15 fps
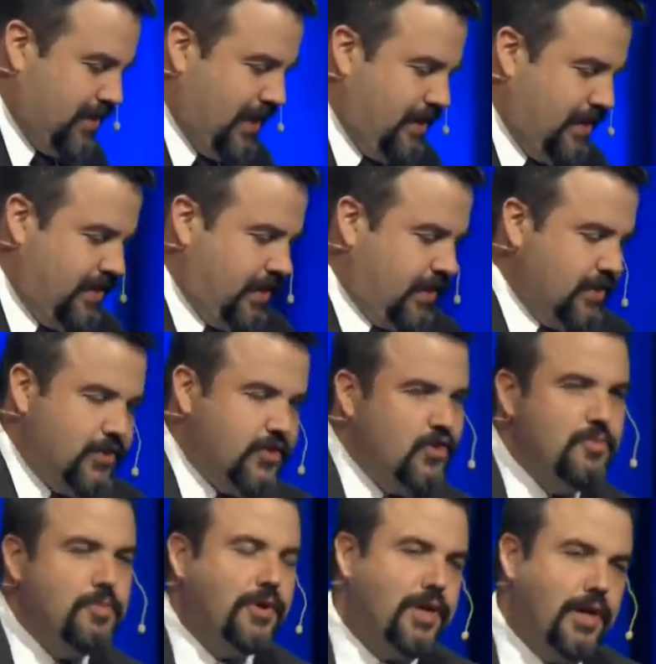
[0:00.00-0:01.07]
And the
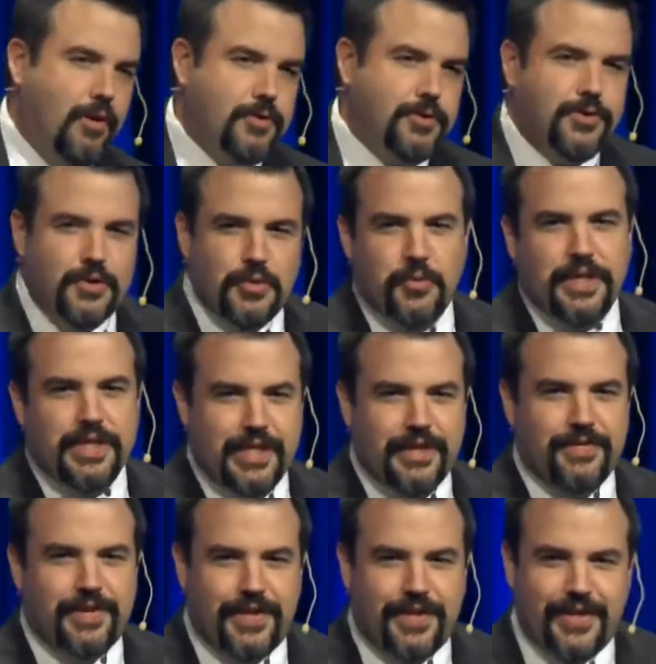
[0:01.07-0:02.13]
consumer culture that we
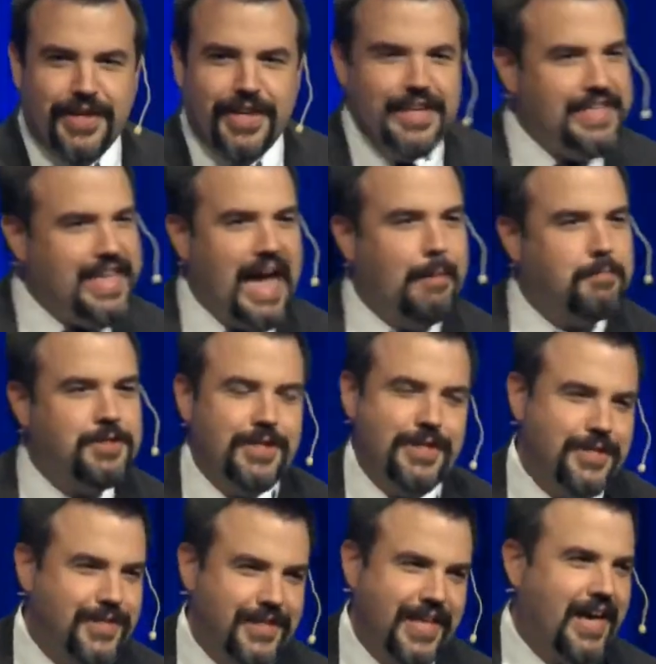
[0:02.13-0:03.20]
live in taps
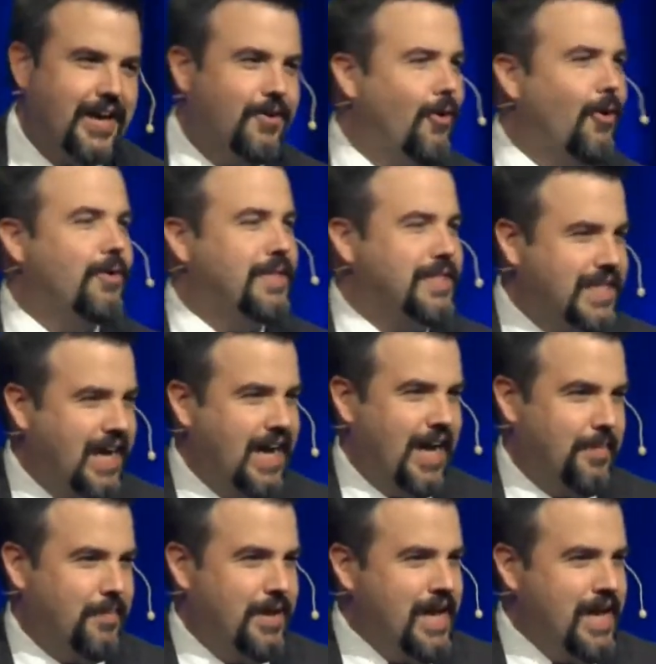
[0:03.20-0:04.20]
into that all the time.